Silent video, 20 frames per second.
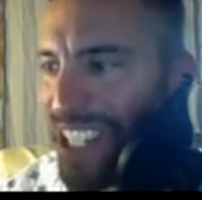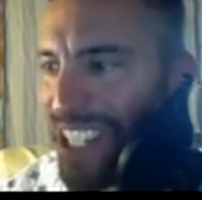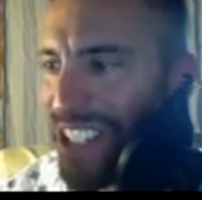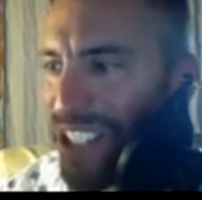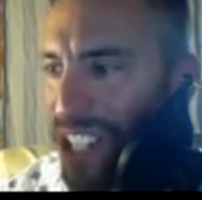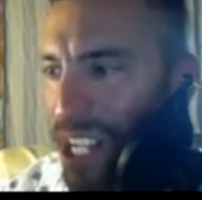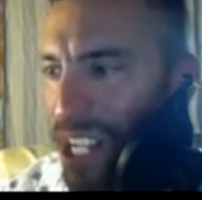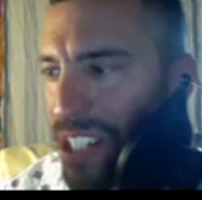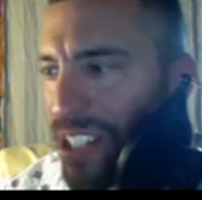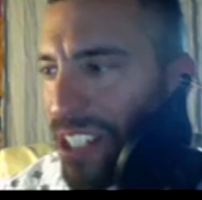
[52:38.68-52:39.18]

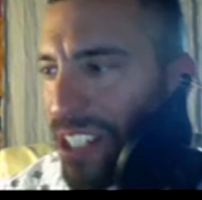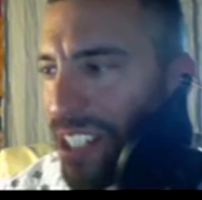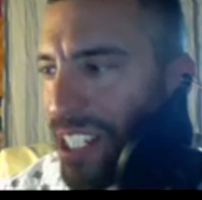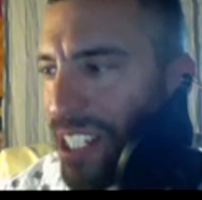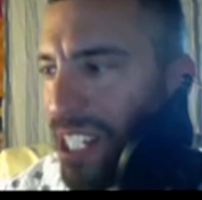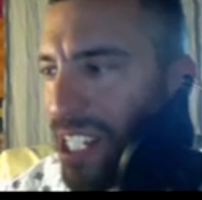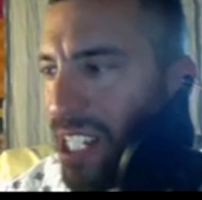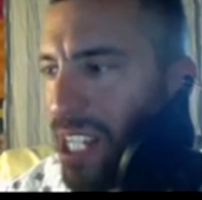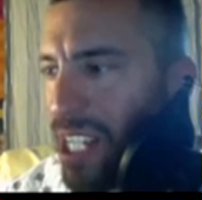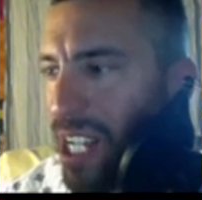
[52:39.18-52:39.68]

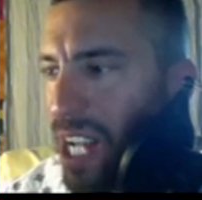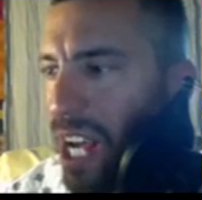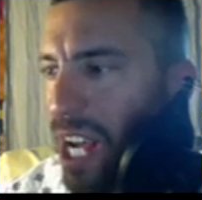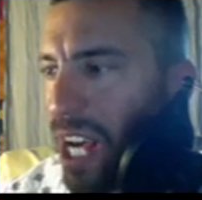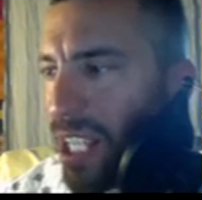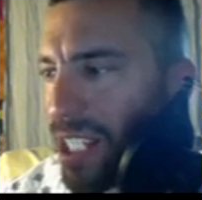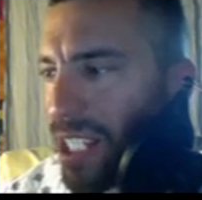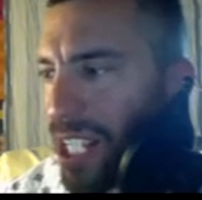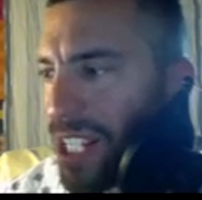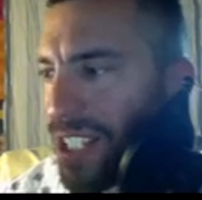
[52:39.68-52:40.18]
generally
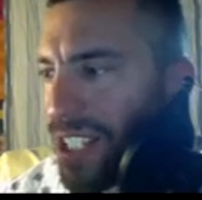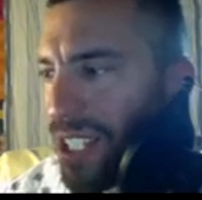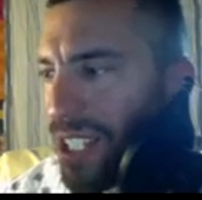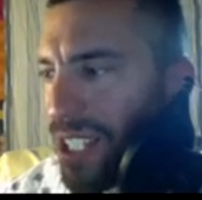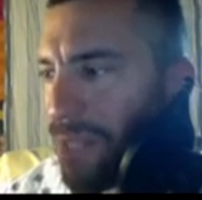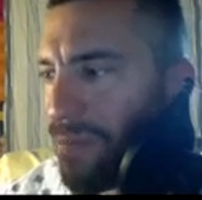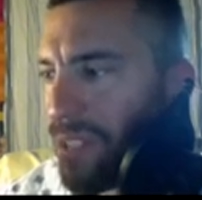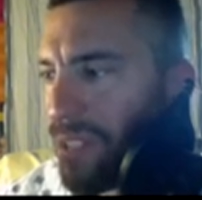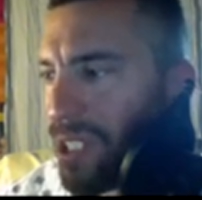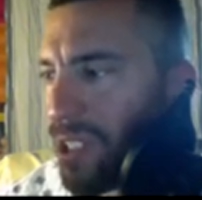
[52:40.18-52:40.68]

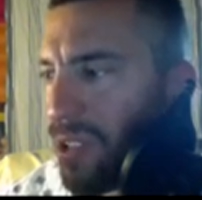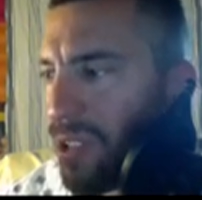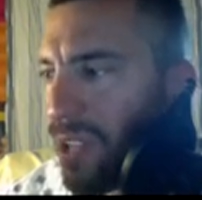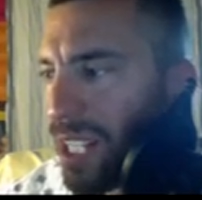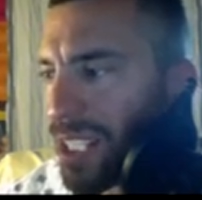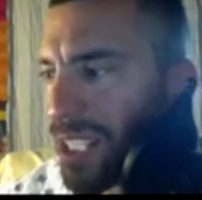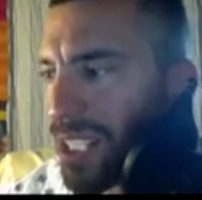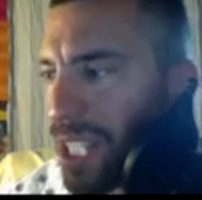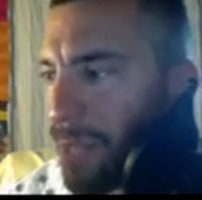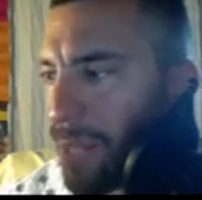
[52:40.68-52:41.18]
accustomed to
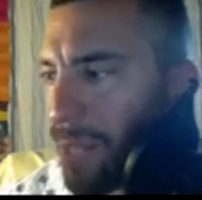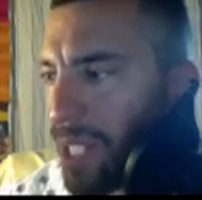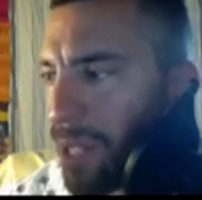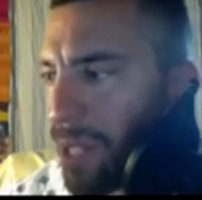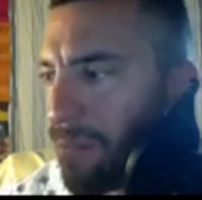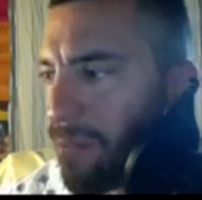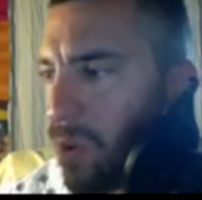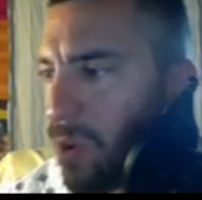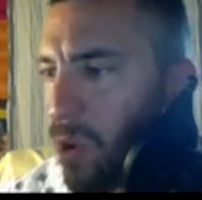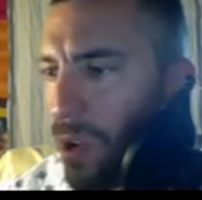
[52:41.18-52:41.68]

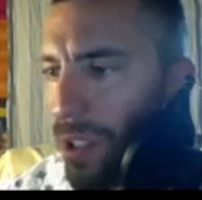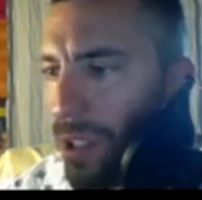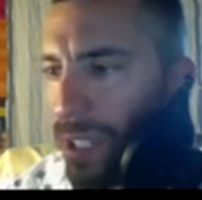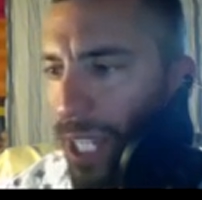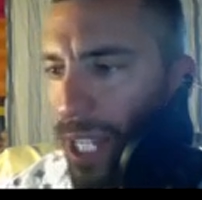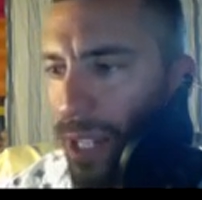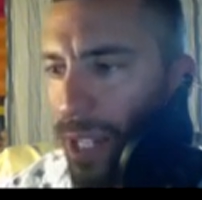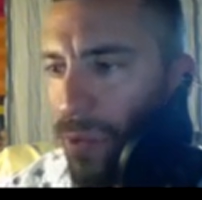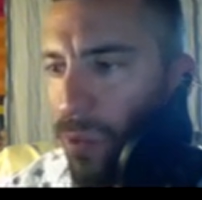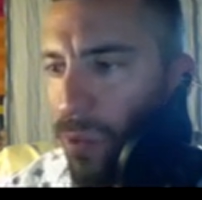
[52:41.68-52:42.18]
accepting more
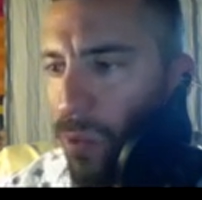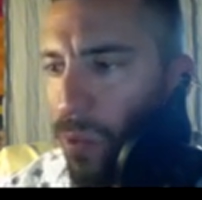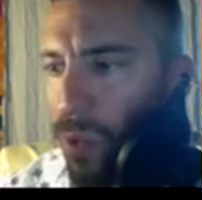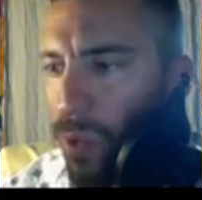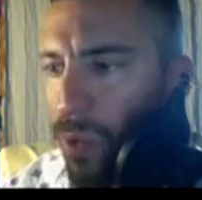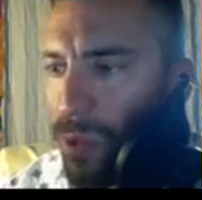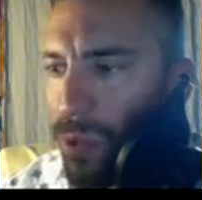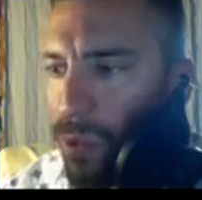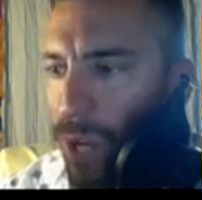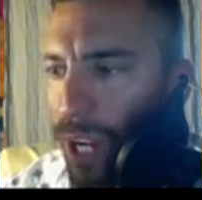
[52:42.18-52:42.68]
than
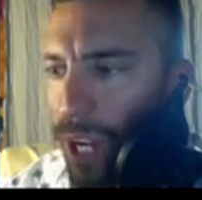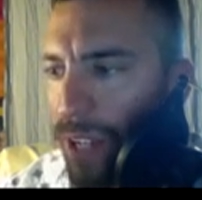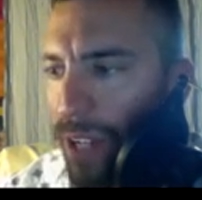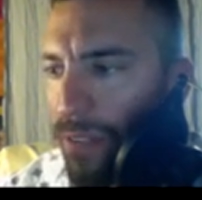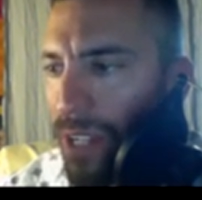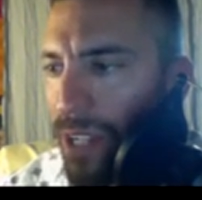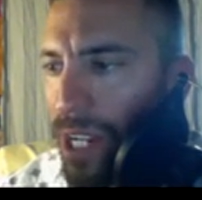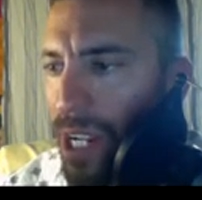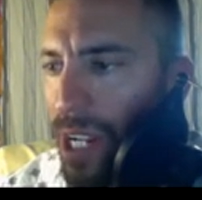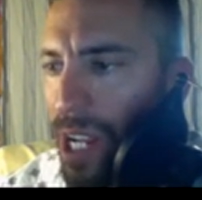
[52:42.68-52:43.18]
one wife.
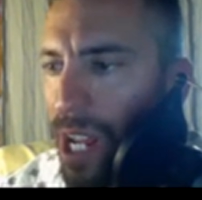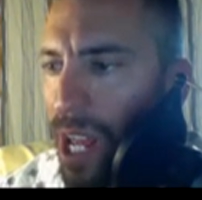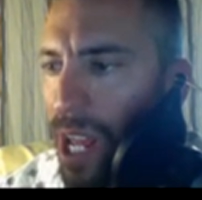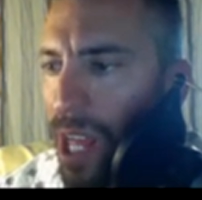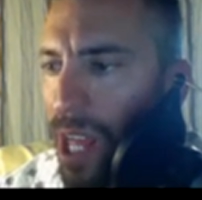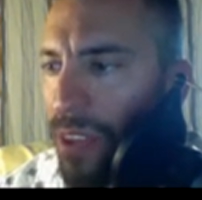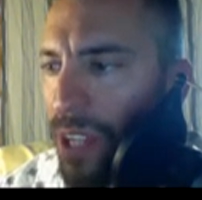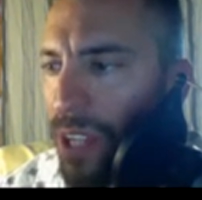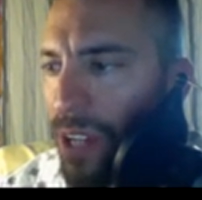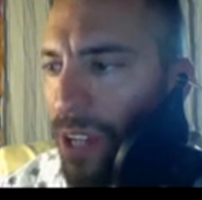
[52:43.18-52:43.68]

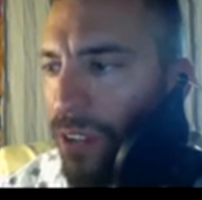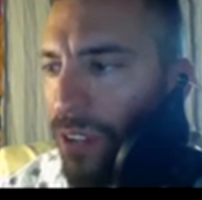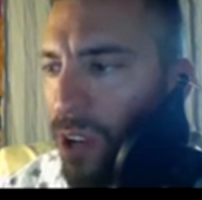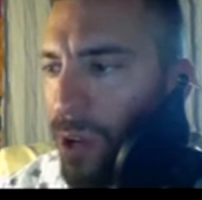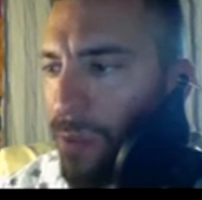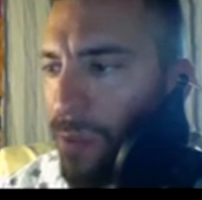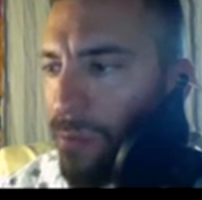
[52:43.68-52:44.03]
Therefore,